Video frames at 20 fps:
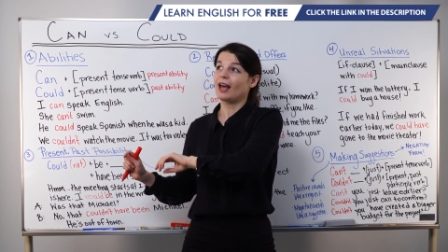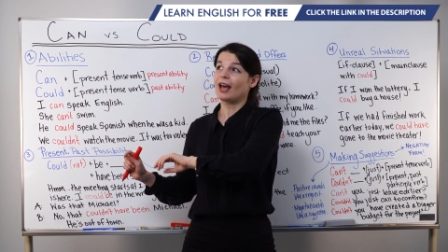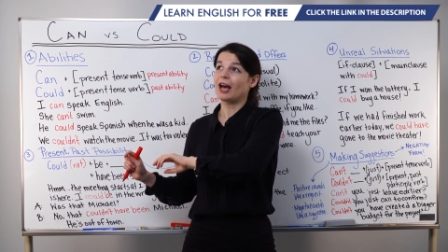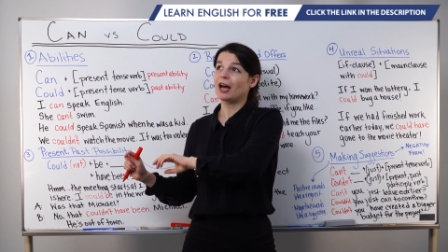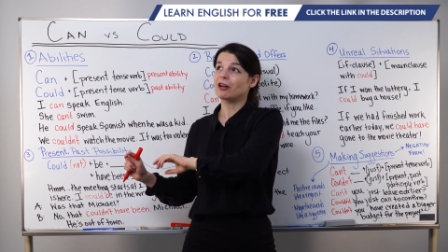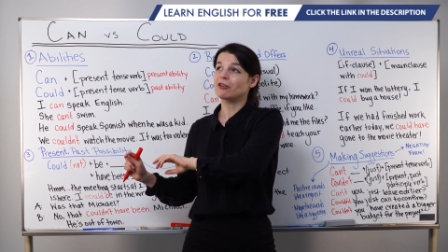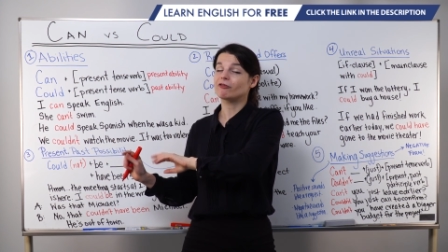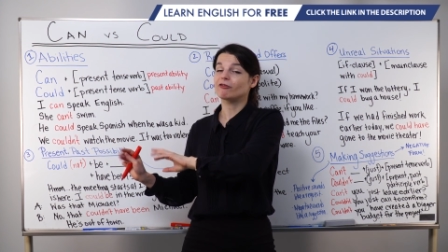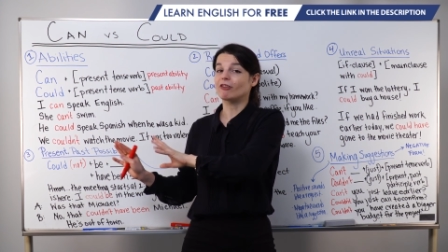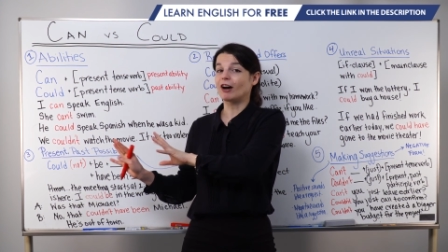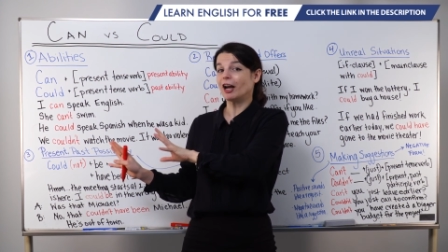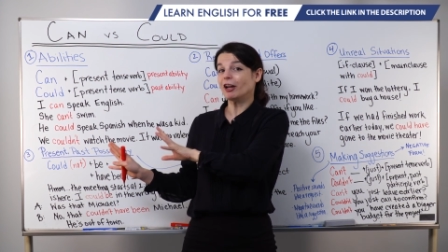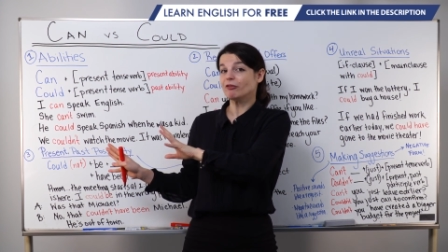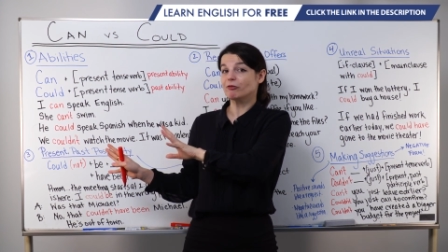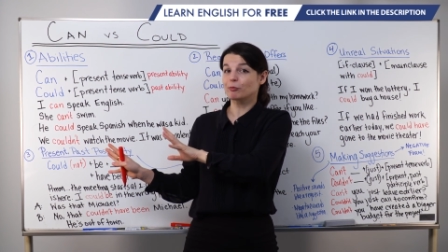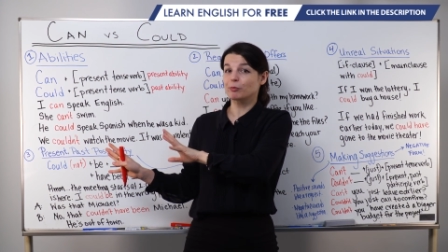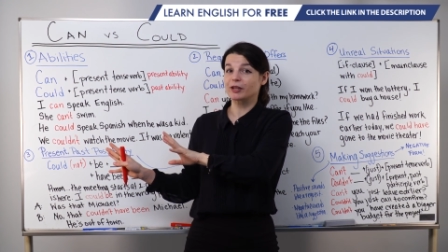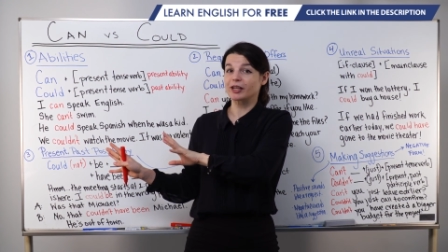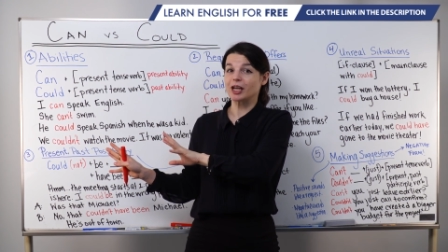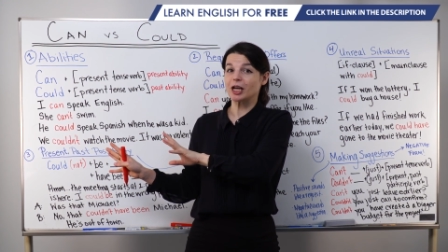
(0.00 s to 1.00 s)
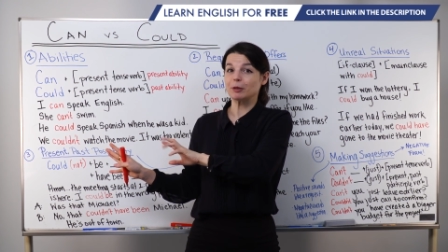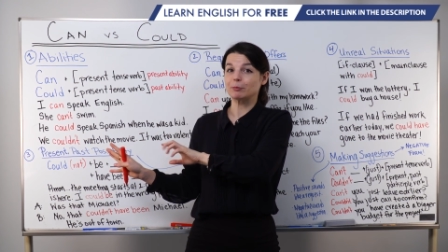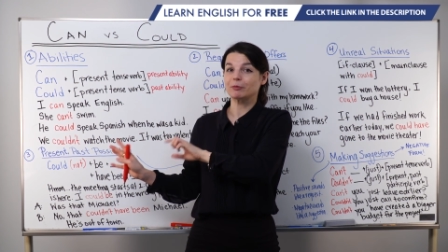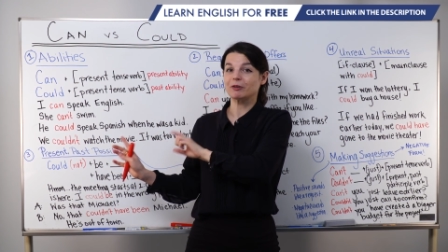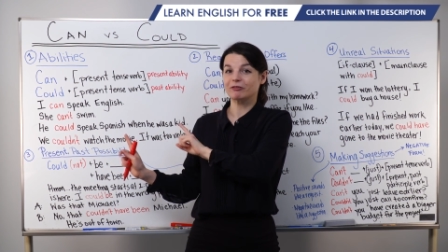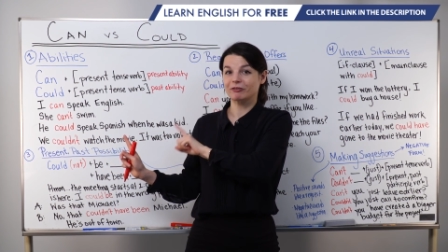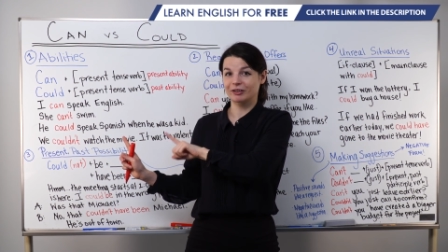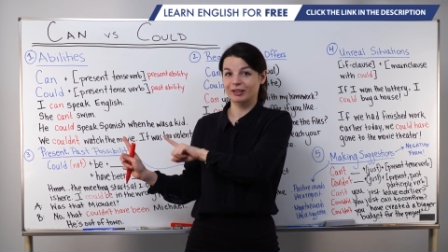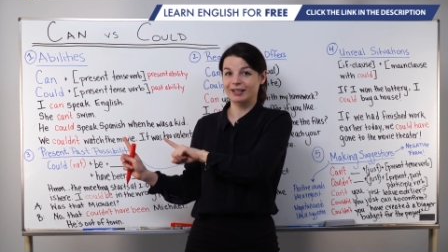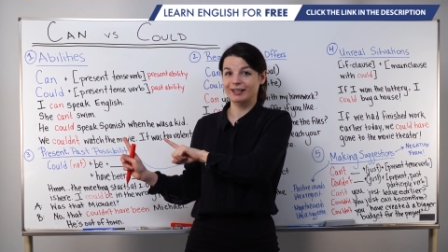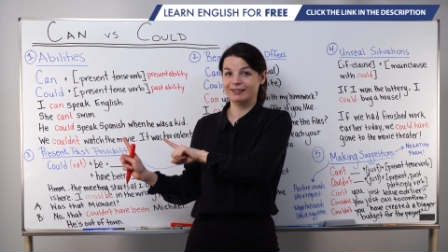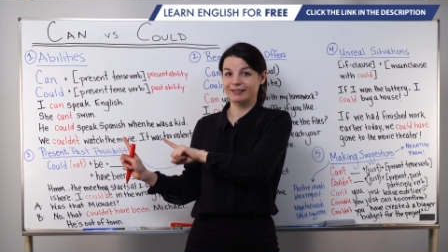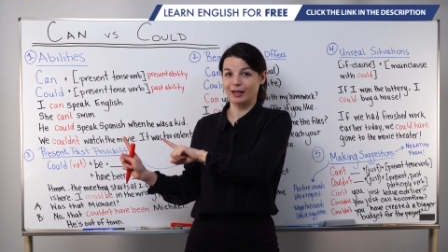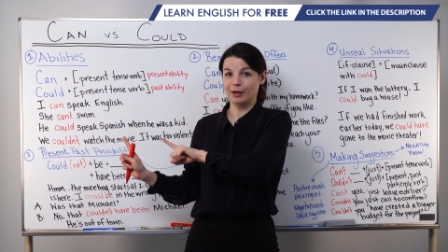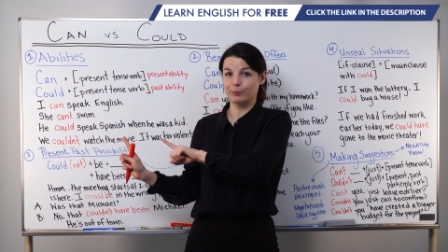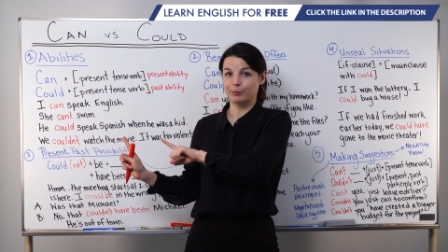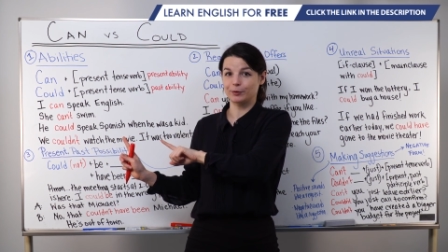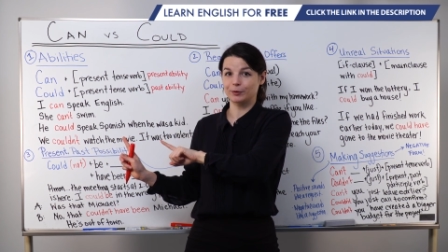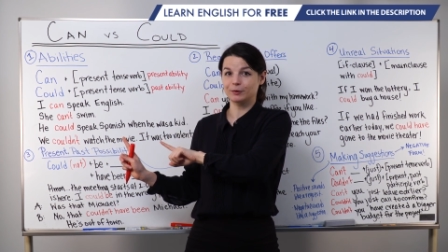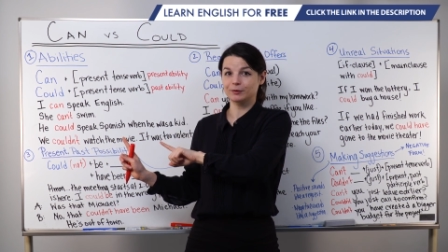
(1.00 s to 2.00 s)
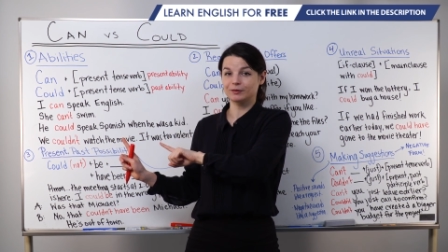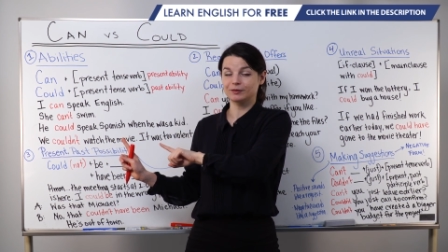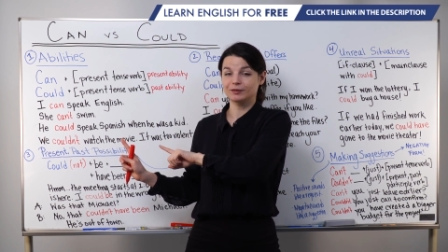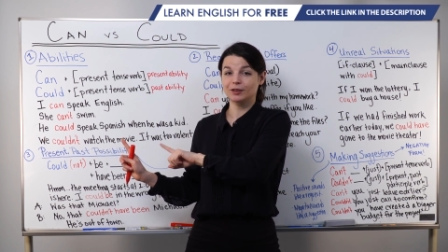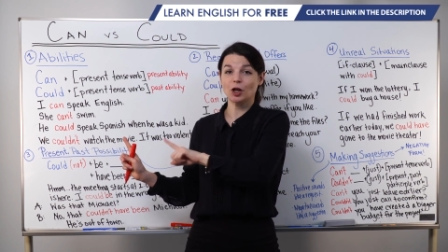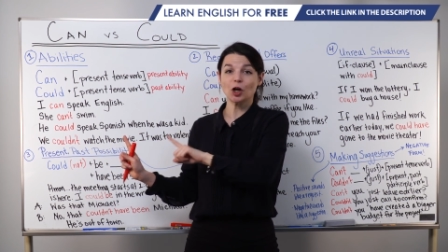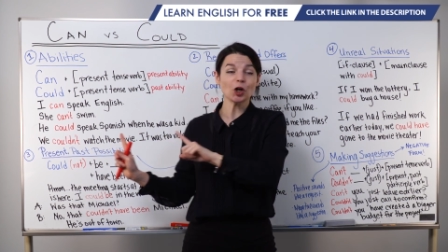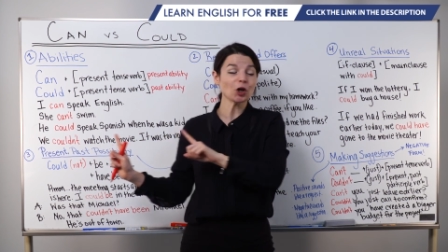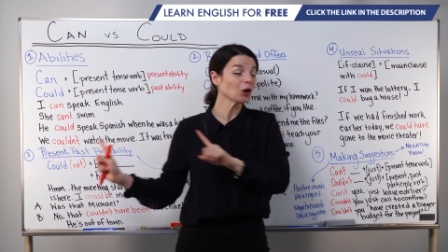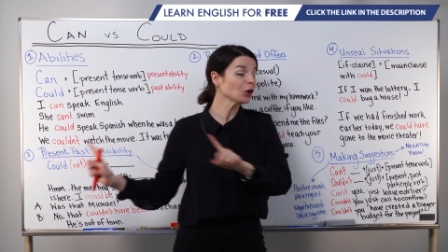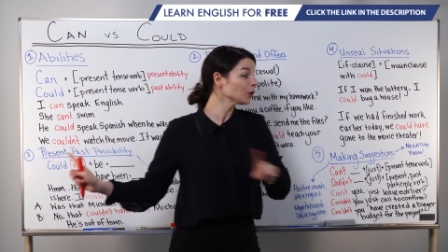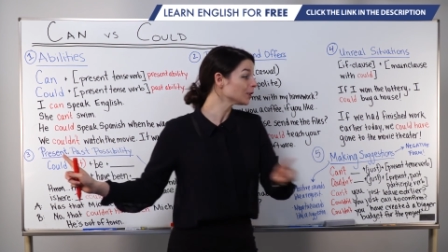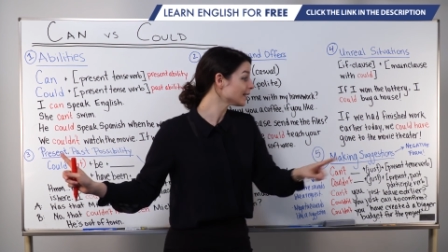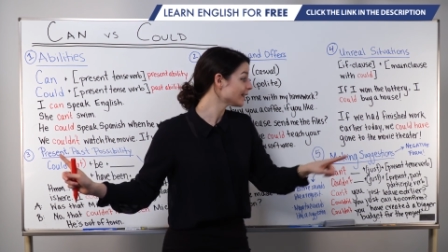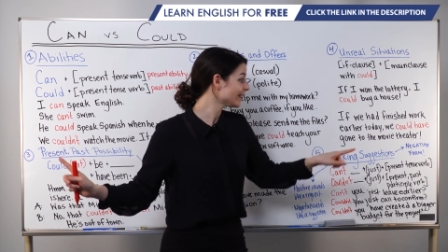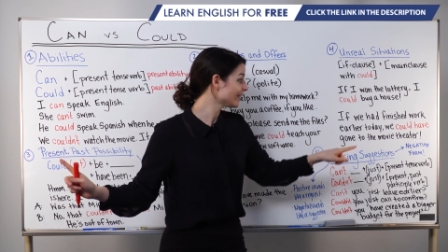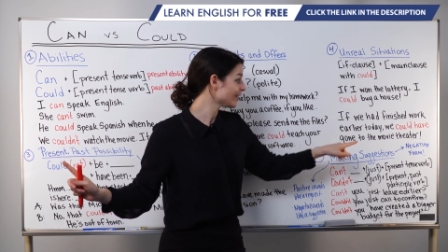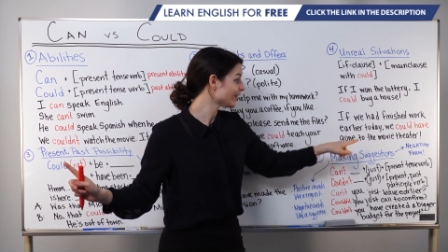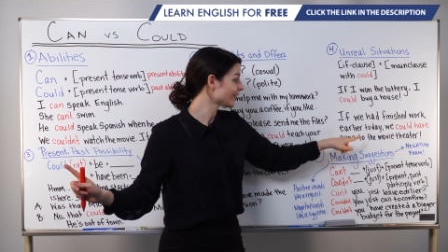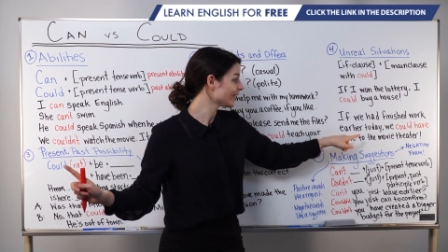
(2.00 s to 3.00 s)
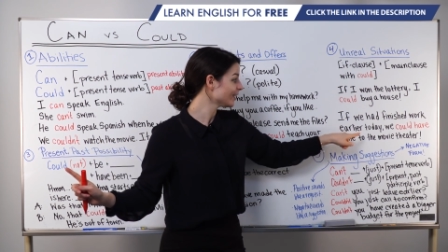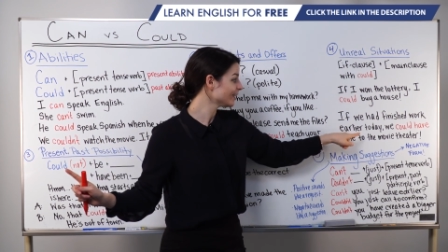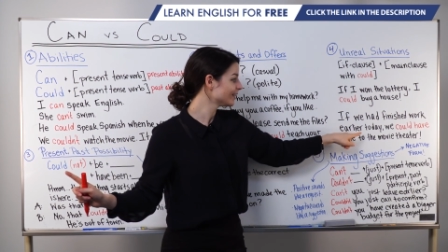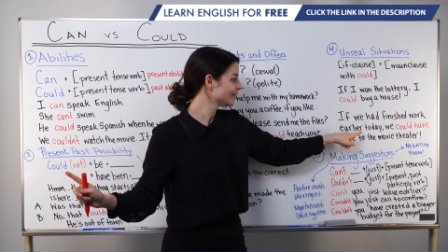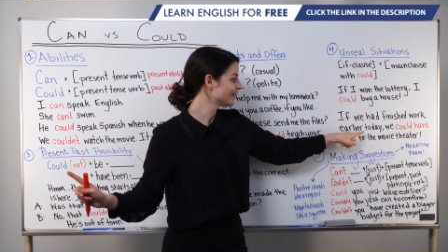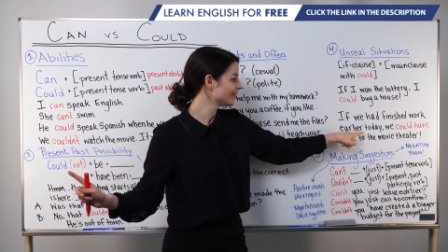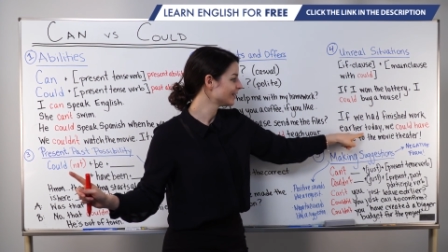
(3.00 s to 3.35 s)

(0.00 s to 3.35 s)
at 5 p.m., for example, earlier